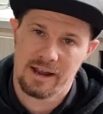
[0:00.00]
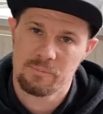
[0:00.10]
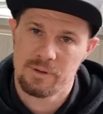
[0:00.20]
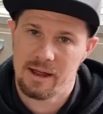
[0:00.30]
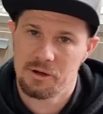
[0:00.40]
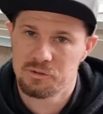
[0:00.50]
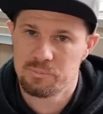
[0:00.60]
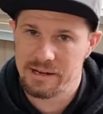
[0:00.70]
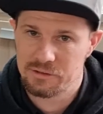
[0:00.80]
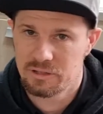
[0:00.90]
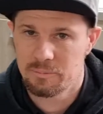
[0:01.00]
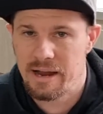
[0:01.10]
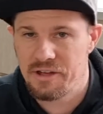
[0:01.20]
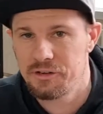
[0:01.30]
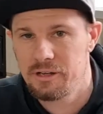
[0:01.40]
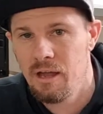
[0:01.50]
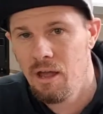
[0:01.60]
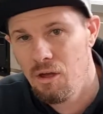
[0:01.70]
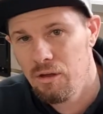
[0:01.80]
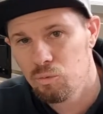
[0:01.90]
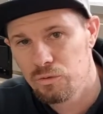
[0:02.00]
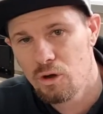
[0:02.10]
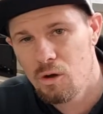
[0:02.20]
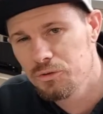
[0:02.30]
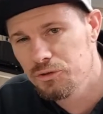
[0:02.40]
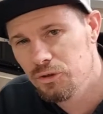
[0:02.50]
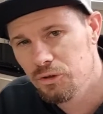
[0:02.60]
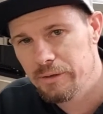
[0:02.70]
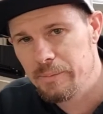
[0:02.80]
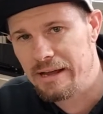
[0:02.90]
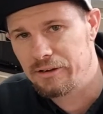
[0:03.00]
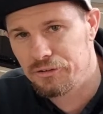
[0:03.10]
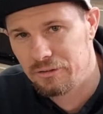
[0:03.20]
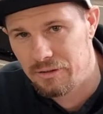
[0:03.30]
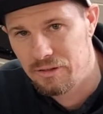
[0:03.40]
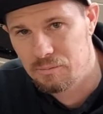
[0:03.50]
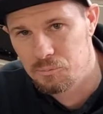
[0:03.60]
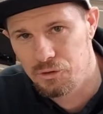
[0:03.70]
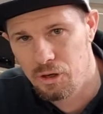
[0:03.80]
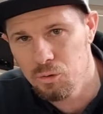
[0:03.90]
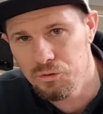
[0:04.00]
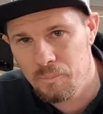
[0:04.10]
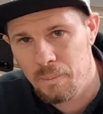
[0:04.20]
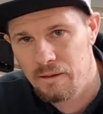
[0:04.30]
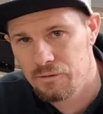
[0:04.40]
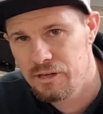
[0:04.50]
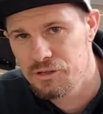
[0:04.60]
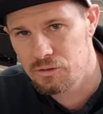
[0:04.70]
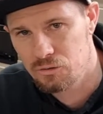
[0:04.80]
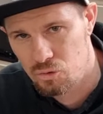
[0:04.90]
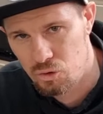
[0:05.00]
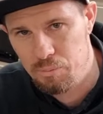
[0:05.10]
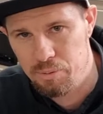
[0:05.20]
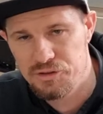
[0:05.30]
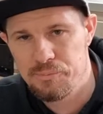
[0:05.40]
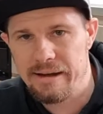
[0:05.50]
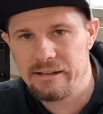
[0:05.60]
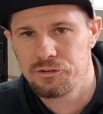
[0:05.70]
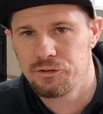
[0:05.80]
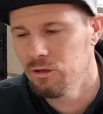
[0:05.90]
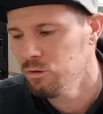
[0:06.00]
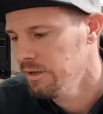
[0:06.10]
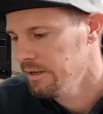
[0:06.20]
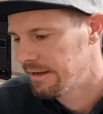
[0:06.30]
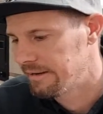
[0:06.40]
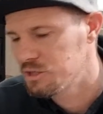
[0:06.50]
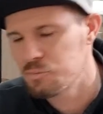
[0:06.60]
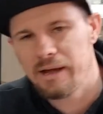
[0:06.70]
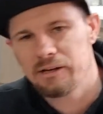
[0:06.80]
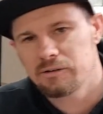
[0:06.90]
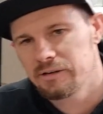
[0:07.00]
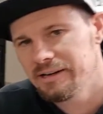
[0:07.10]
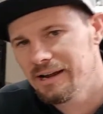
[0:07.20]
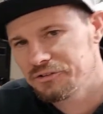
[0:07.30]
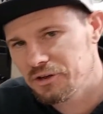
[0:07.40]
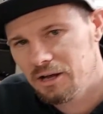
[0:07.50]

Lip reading: amp hours of battery capacity, we've gone with Duramax lithium cells. These are a true prismatic cell, and each battery has